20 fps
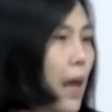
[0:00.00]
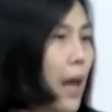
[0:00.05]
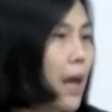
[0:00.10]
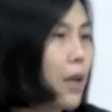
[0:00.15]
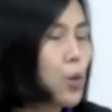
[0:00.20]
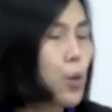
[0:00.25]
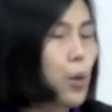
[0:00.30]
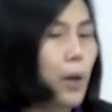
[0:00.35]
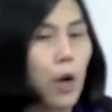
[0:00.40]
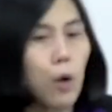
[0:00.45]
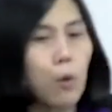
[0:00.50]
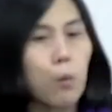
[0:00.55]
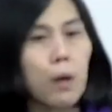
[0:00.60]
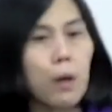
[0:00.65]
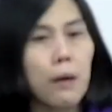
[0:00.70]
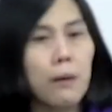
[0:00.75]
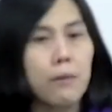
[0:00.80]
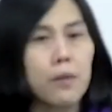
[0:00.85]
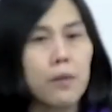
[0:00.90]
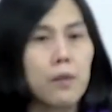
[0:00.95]
and to help
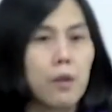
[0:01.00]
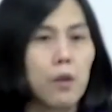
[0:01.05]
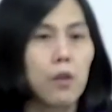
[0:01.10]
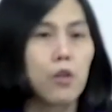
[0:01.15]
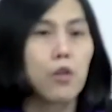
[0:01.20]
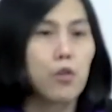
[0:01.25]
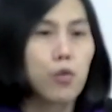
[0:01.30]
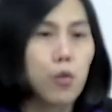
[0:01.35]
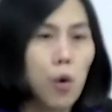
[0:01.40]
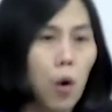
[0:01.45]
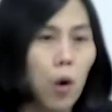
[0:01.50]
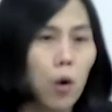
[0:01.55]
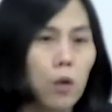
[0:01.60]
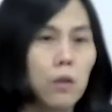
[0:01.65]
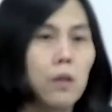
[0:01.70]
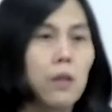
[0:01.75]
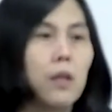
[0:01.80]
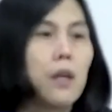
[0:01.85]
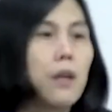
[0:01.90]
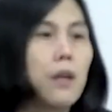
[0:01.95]
us
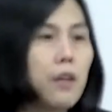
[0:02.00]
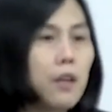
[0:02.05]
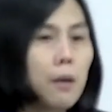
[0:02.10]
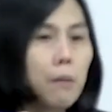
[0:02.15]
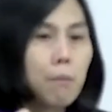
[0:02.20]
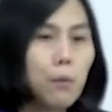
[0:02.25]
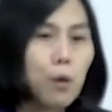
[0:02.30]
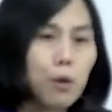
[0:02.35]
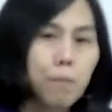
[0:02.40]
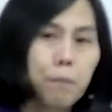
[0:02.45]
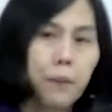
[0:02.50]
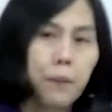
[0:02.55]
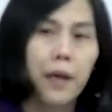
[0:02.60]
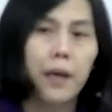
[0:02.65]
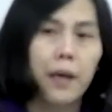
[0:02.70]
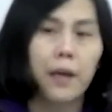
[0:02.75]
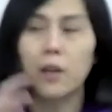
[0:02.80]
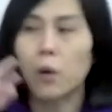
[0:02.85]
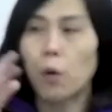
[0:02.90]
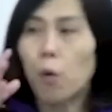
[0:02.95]
control the
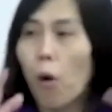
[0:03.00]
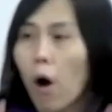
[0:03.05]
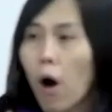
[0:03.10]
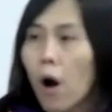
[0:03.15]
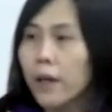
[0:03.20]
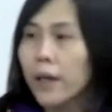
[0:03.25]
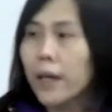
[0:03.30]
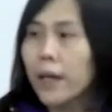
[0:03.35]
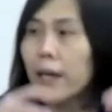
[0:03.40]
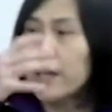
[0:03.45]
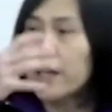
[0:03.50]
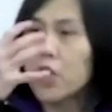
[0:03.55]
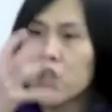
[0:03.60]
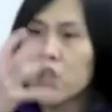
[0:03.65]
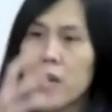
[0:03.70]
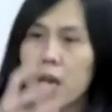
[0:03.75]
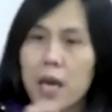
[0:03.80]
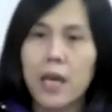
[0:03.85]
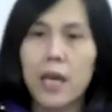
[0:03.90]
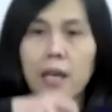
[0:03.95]
movement, the walking, the
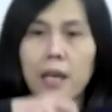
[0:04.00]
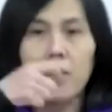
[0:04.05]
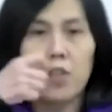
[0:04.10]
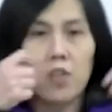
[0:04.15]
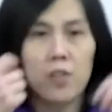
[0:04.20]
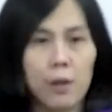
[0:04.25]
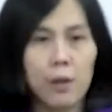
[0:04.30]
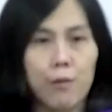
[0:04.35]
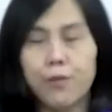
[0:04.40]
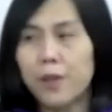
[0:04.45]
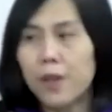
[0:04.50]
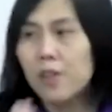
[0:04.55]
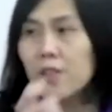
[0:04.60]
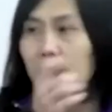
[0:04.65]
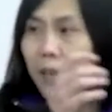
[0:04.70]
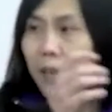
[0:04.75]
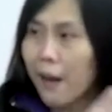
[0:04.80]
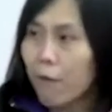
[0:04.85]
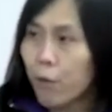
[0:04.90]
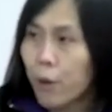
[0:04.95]
shaking, the stiffness,
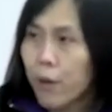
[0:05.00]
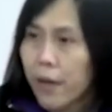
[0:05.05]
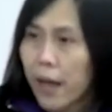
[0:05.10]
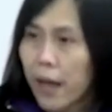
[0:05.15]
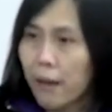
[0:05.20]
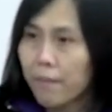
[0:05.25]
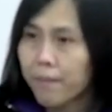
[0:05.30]
and everything.